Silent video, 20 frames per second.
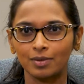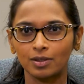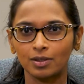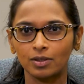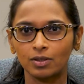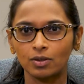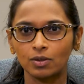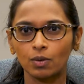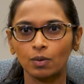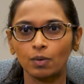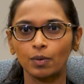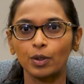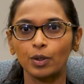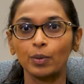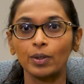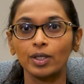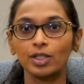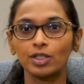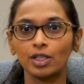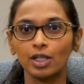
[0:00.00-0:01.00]
So
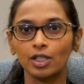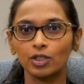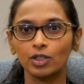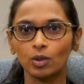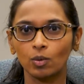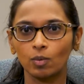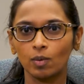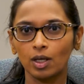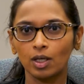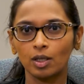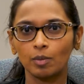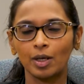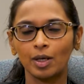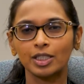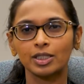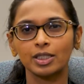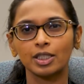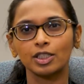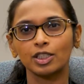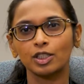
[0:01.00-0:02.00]
you can change your world by
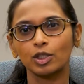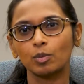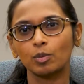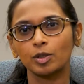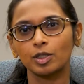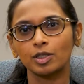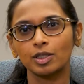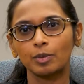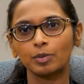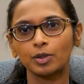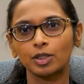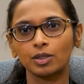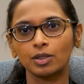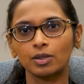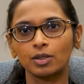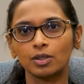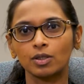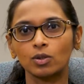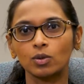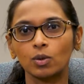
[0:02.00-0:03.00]
changing your
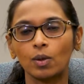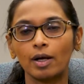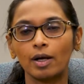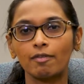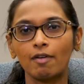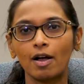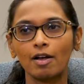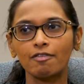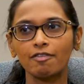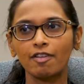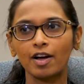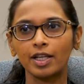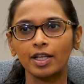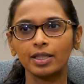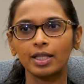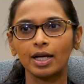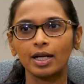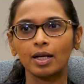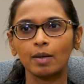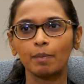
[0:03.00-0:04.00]
perception. So I
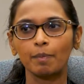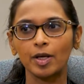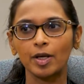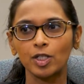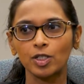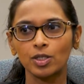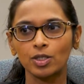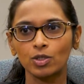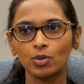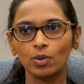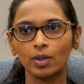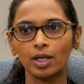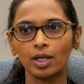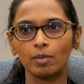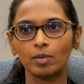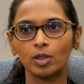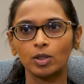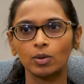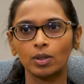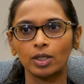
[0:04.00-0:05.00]
find that patients who are
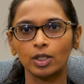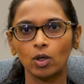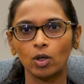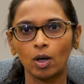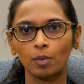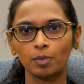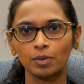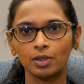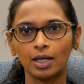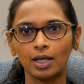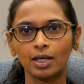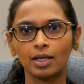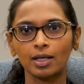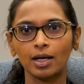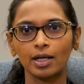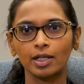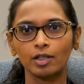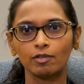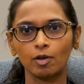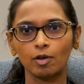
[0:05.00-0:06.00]
able to adopt that
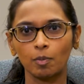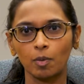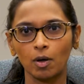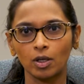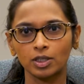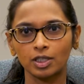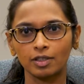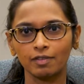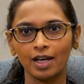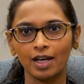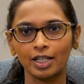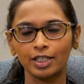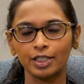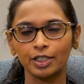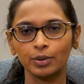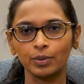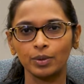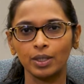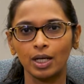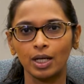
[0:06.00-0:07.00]
kind of a positive
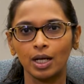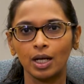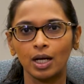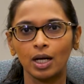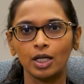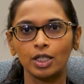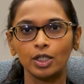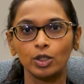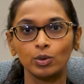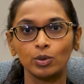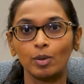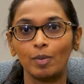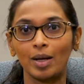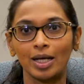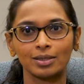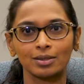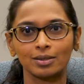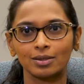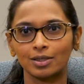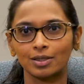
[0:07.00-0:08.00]
attitude do the
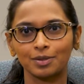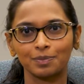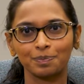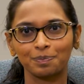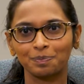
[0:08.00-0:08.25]
best,